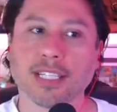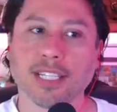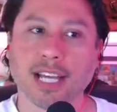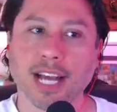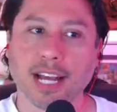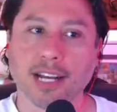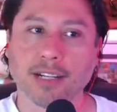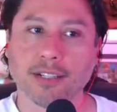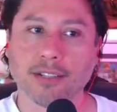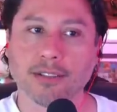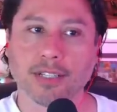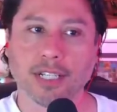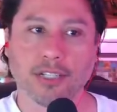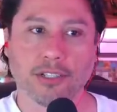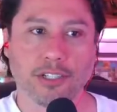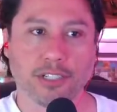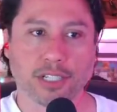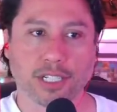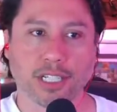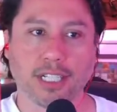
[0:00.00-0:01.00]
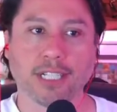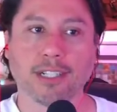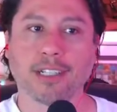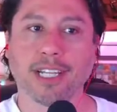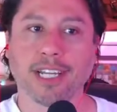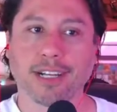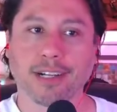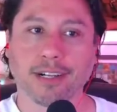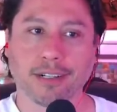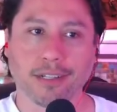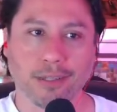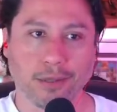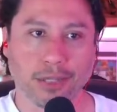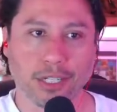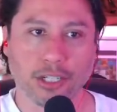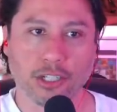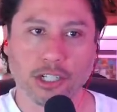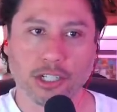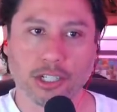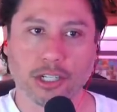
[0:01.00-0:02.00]
the attitude, then she's clearly
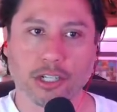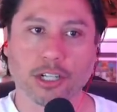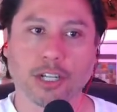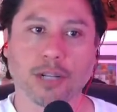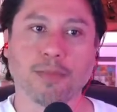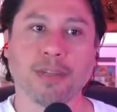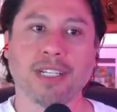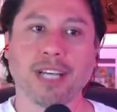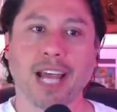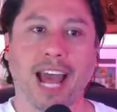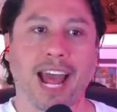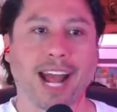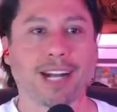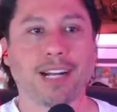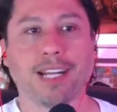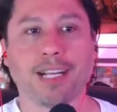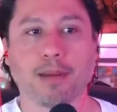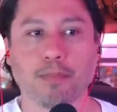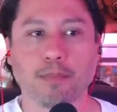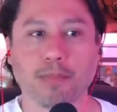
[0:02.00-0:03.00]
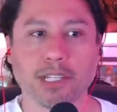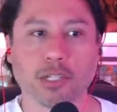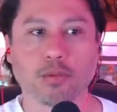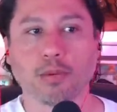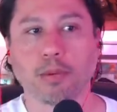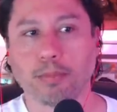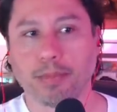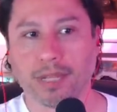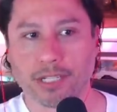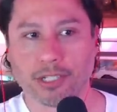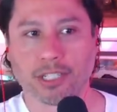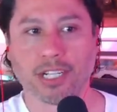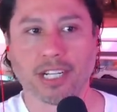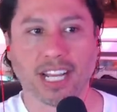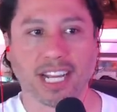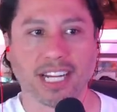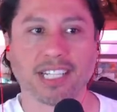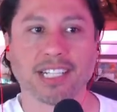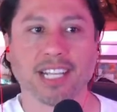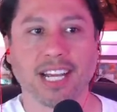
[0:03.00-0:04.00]
concluded she's determined to act like a miserable bitch
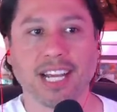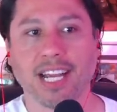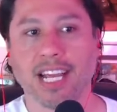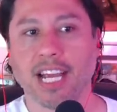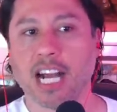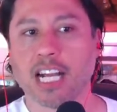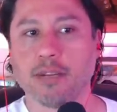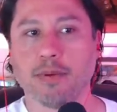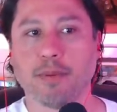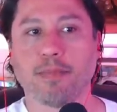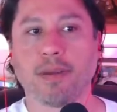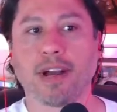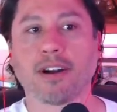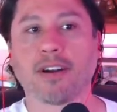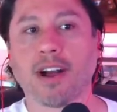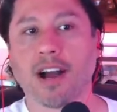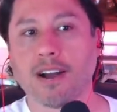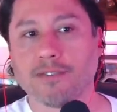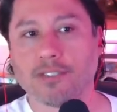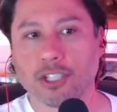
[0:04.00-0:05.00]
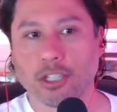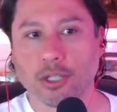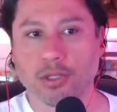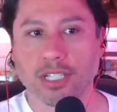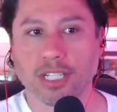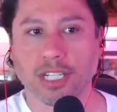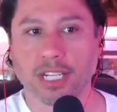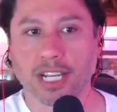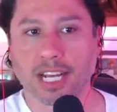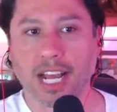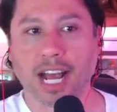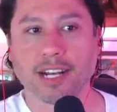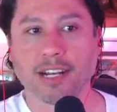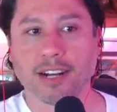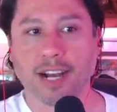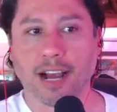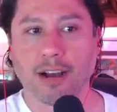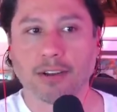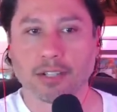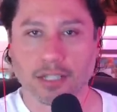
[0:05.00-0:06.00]
tonight, and you'd be better off choosing to get out of your
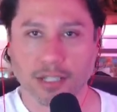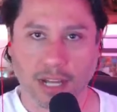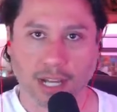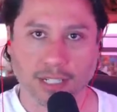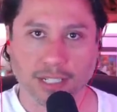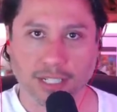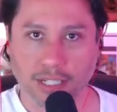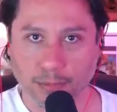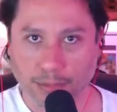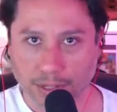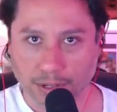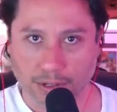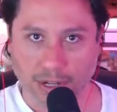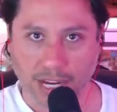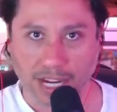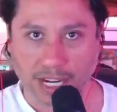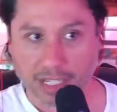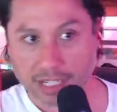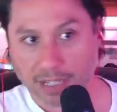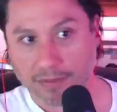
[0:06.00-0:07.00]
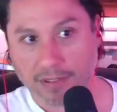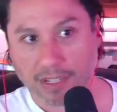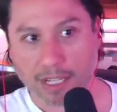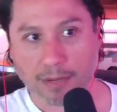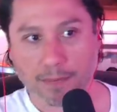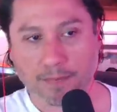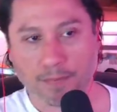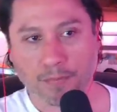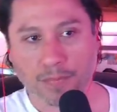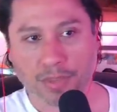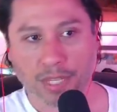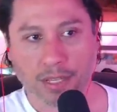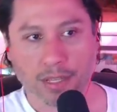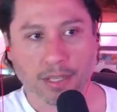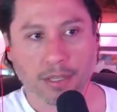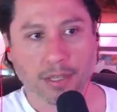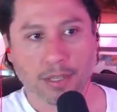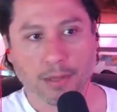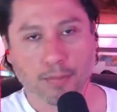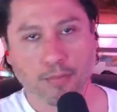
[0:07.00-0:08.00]
house and not deal with her negativity.
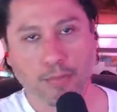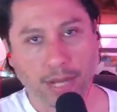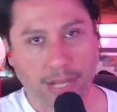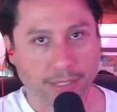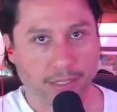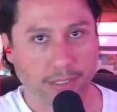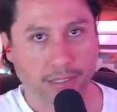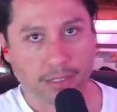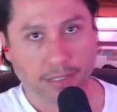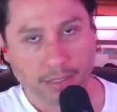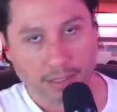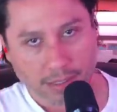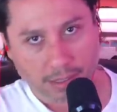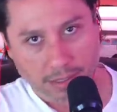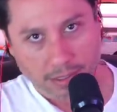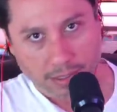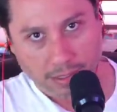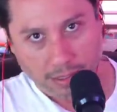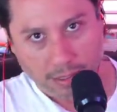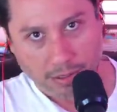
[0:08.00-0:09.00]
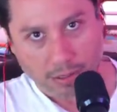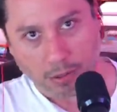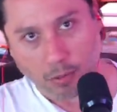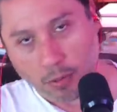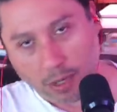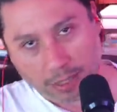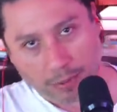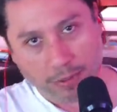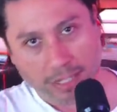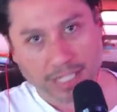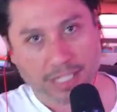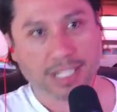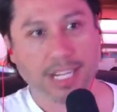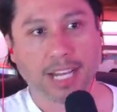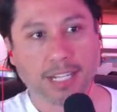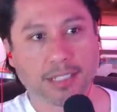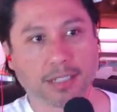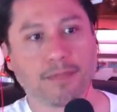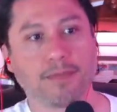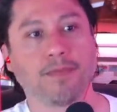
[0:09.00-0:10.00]
But, one
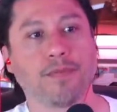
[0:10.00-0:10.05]
reset.